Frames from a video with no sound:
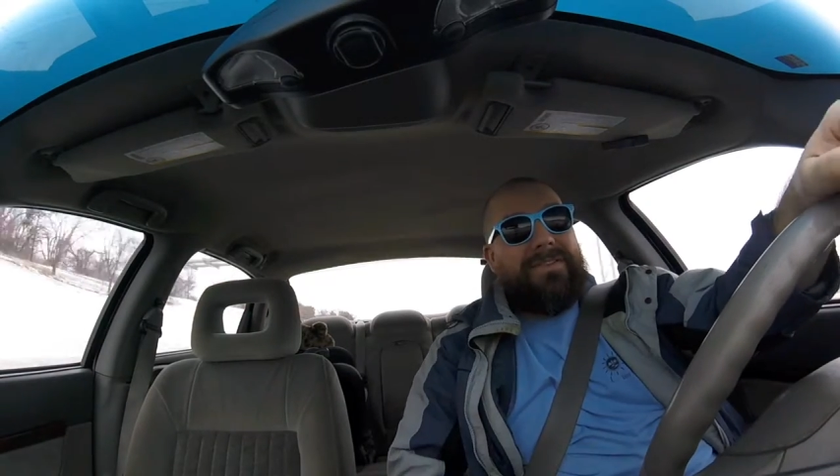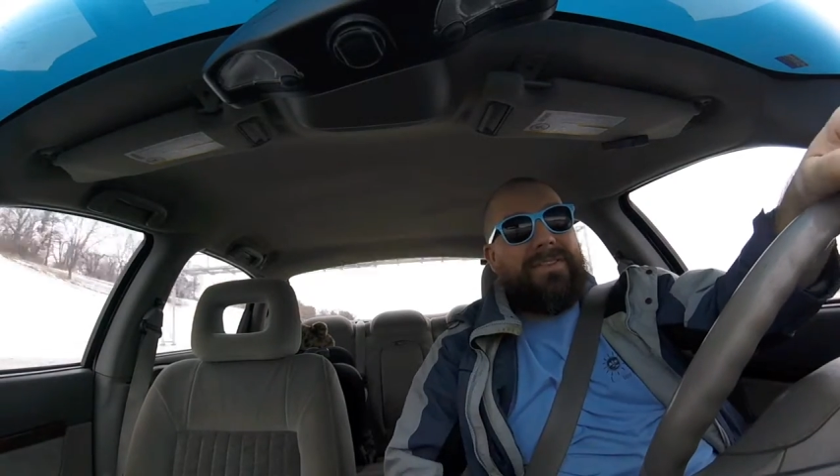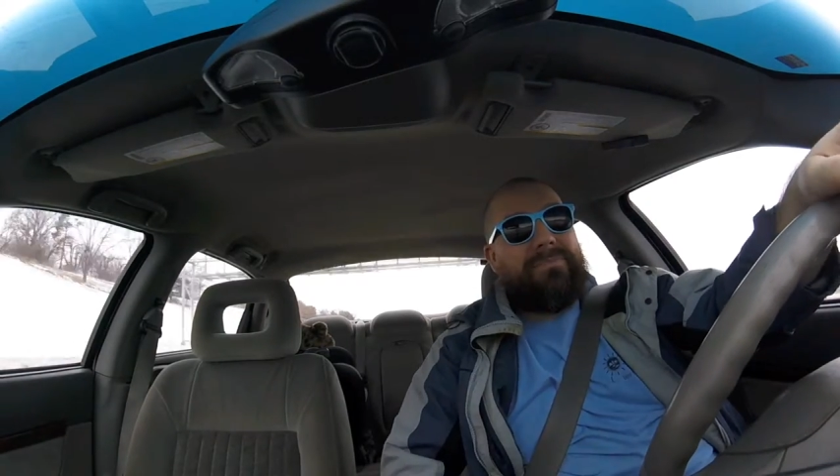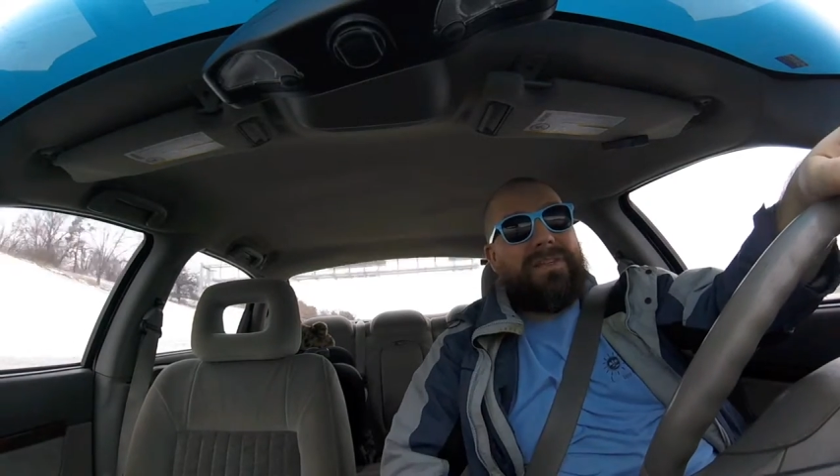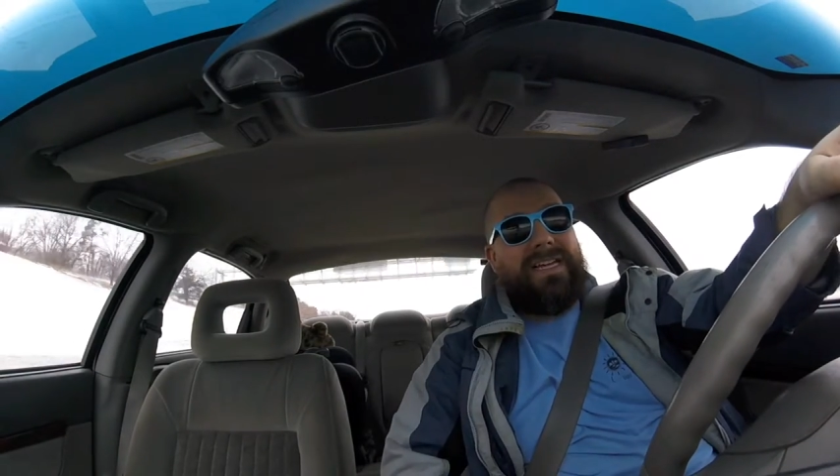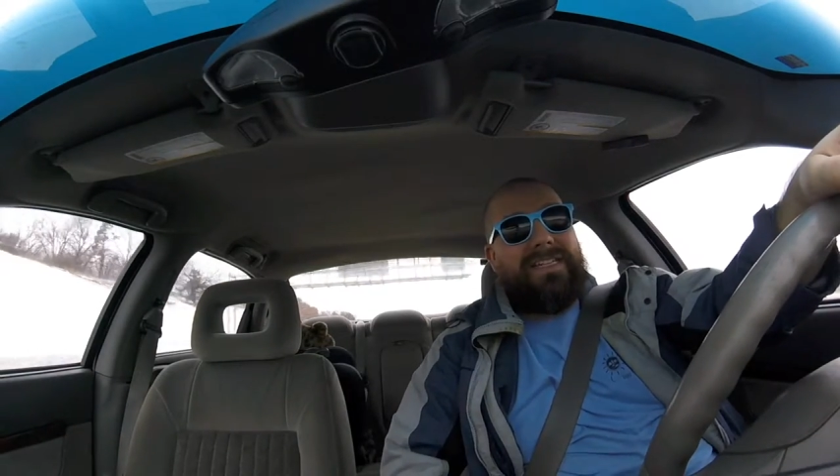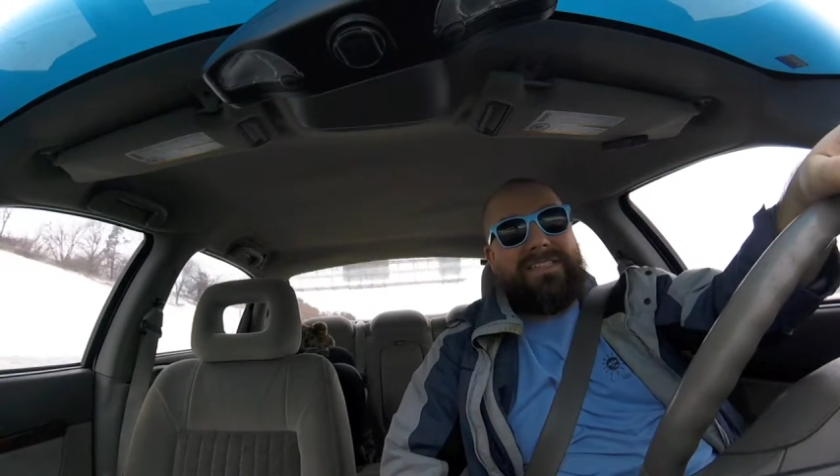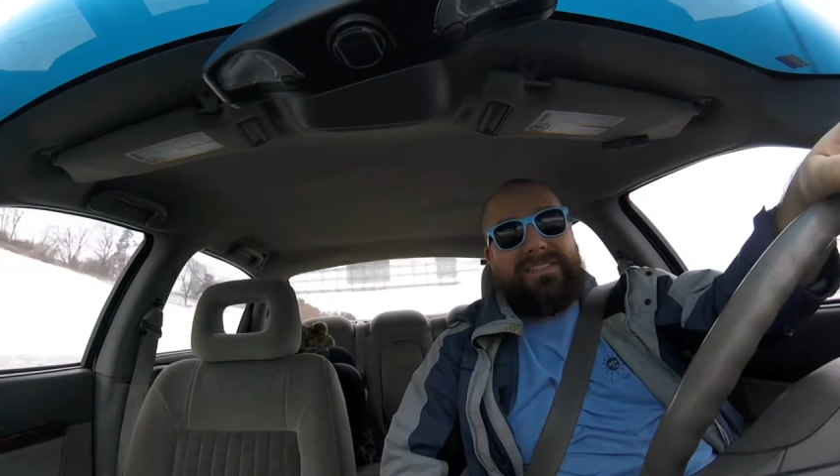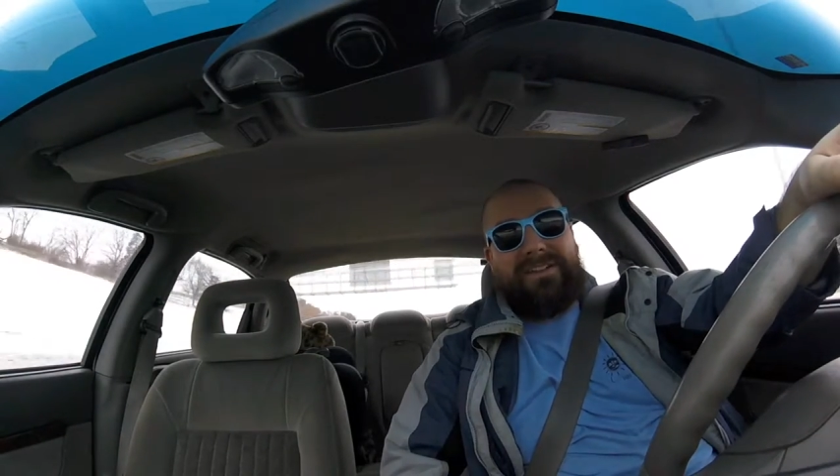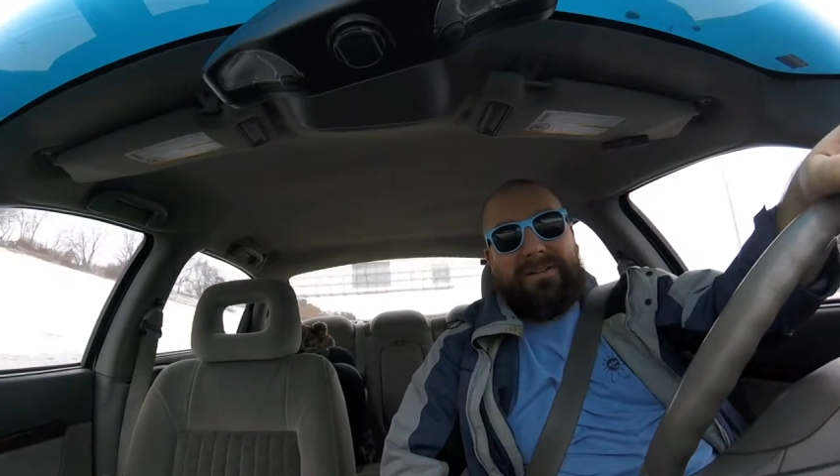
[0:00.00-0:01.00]
the blood to
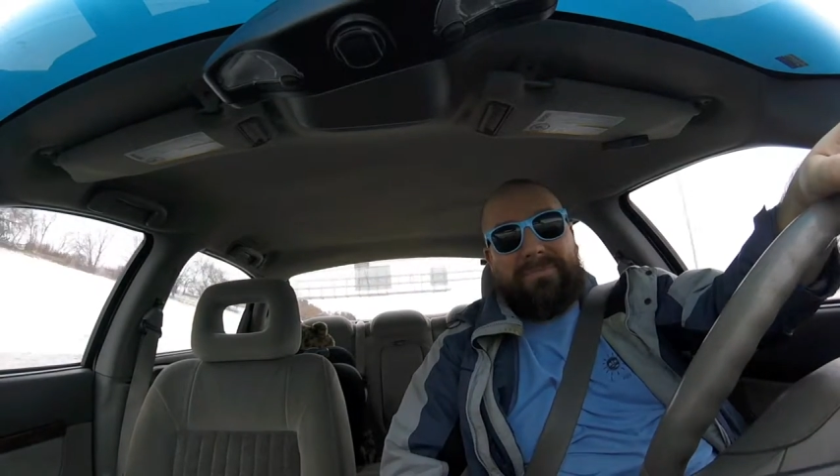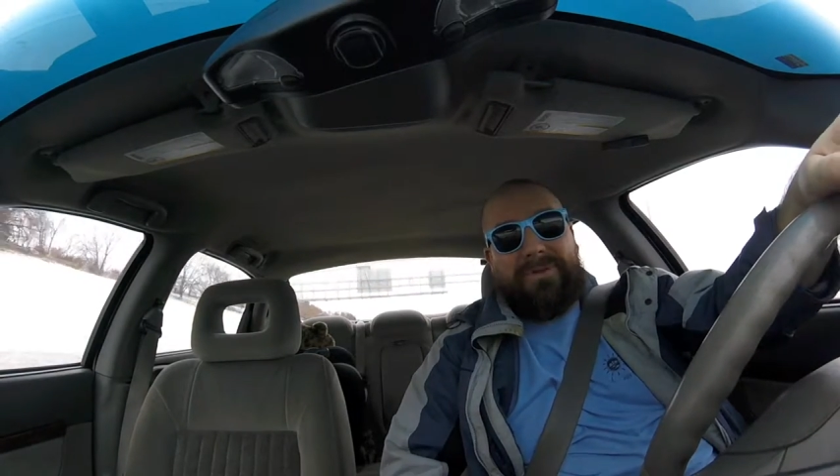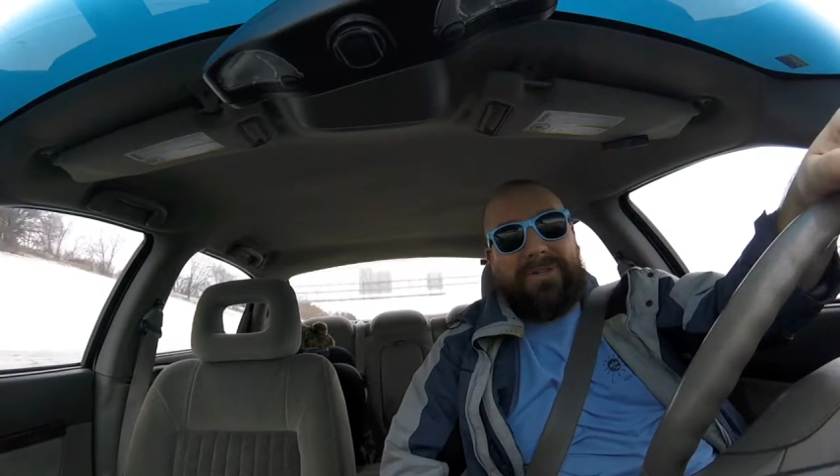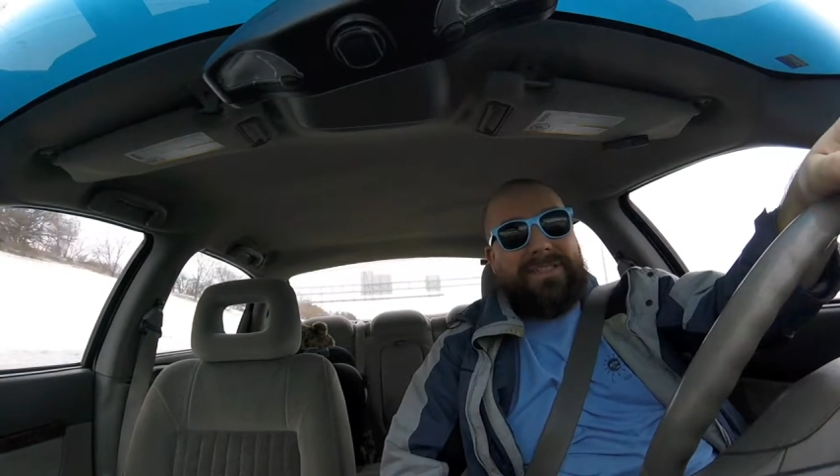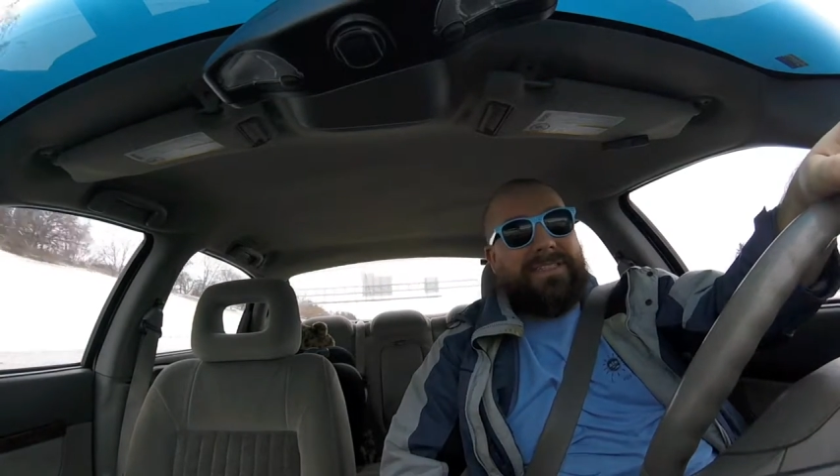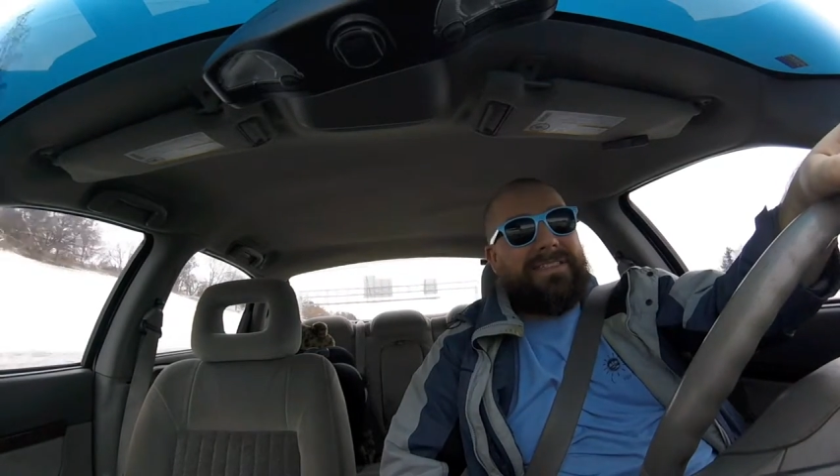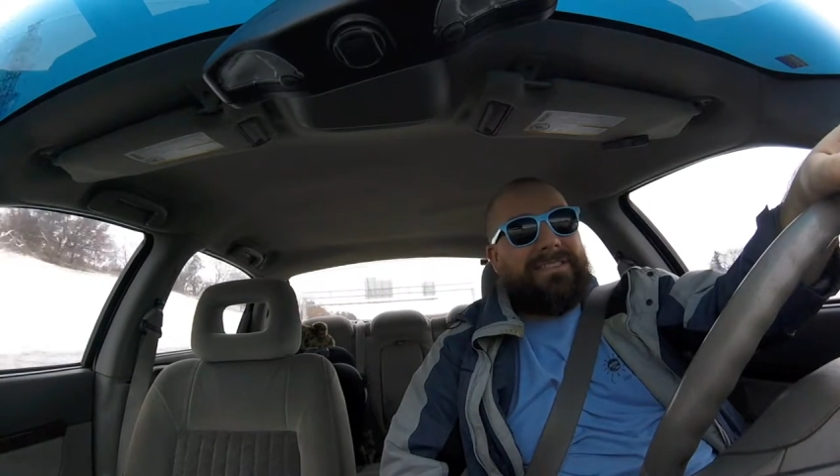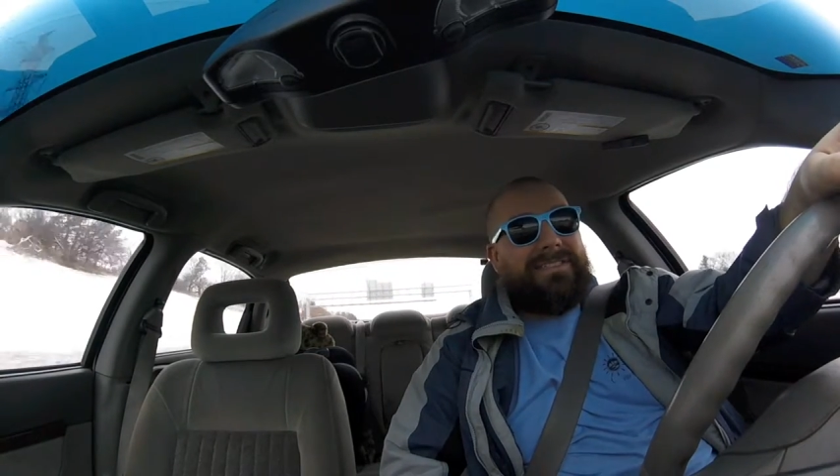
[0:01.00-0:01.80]
start boiling.